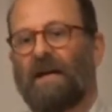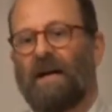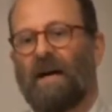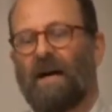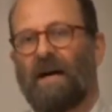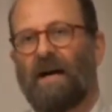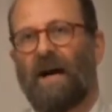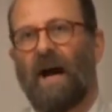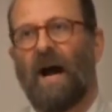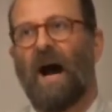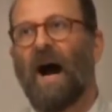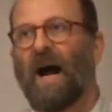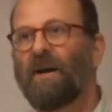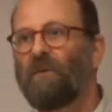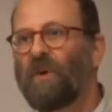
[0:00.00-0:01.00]

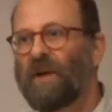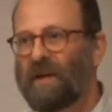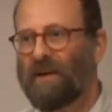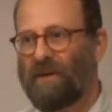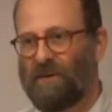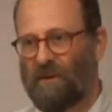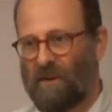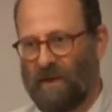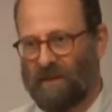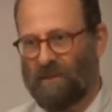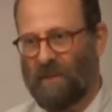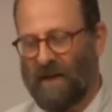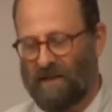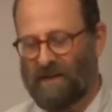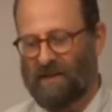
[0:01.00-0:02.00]
I really
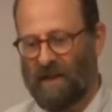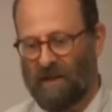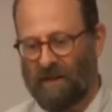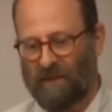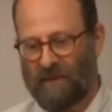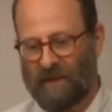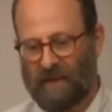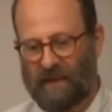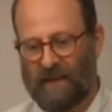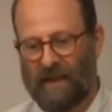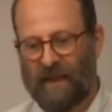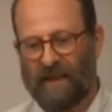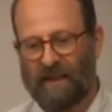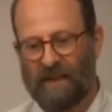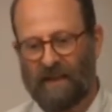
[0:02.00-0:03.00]
thought myself
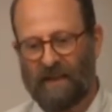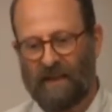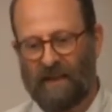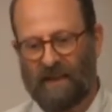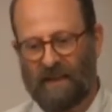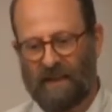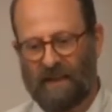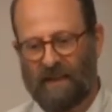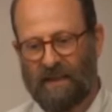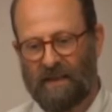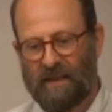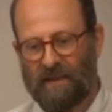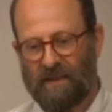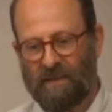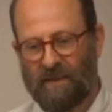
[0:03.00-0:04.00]
that
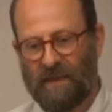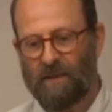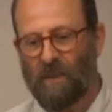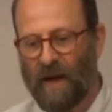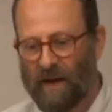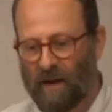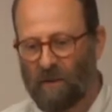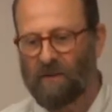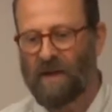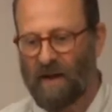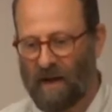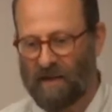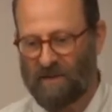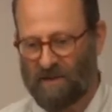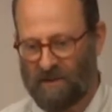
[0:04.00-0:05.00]
in my own
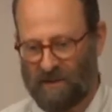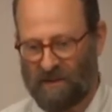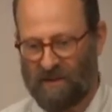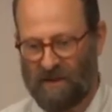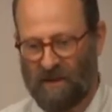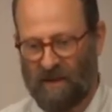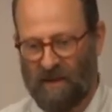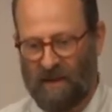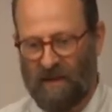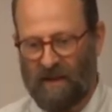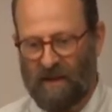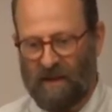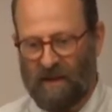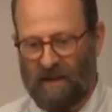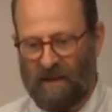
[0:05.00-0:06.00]
conscience,
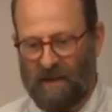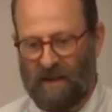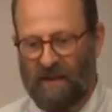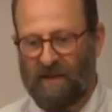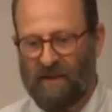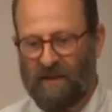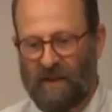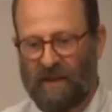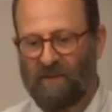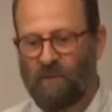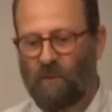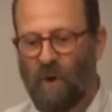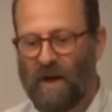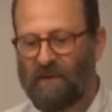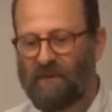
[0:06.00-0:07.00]
if
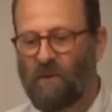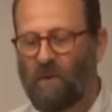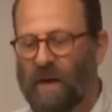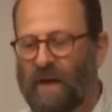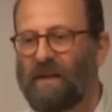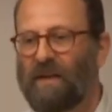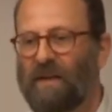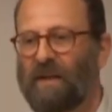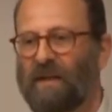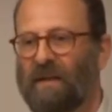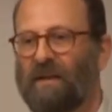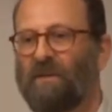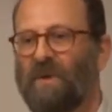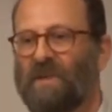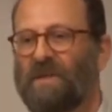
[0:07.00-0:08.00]
whatever we
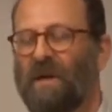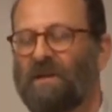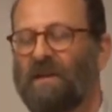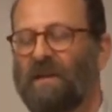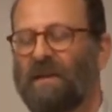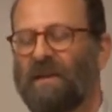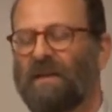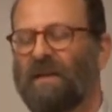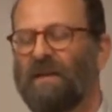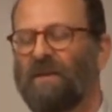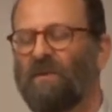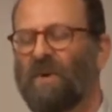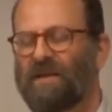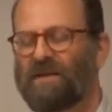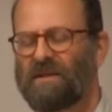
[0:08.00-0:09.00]
did resulted in the
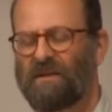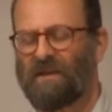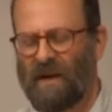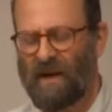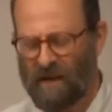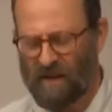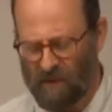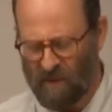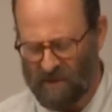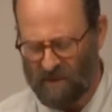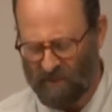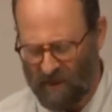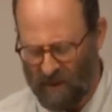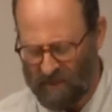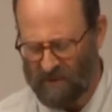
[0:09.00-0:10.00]
rest of the Holocaust
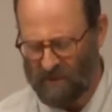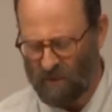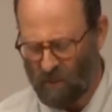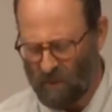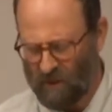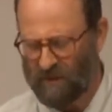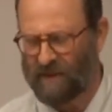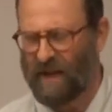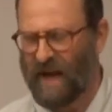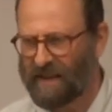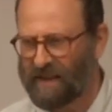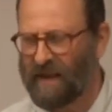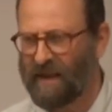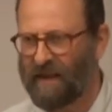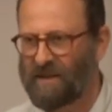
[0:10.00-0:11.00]
survivors in the world
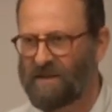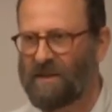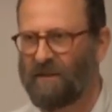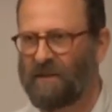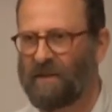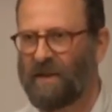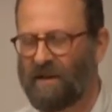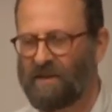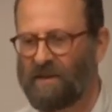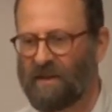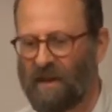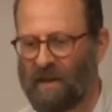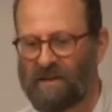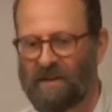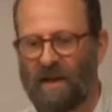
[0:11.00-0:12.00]
not getting
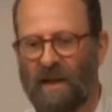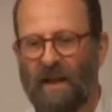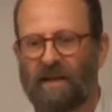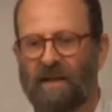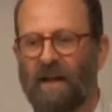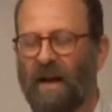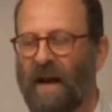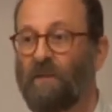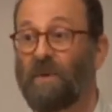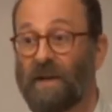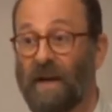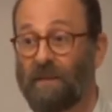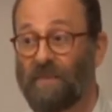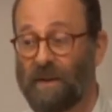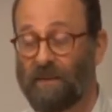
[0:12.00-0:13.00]
$7,000, that I would
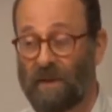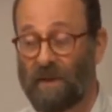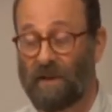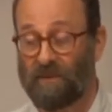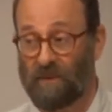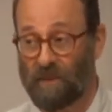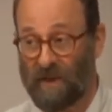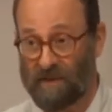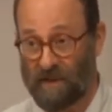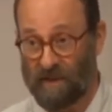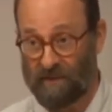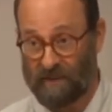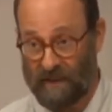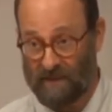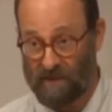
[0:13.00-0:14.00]
not be able to live with
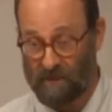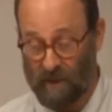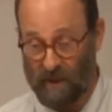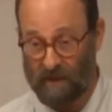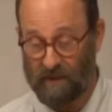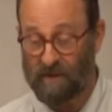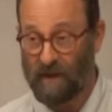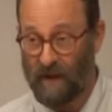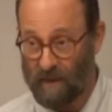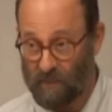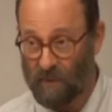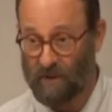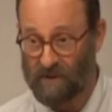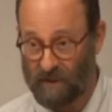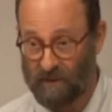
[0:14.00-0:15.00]
myself. That's the way I
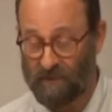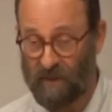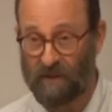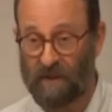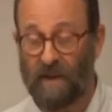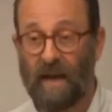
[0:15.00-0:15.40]
personally felt.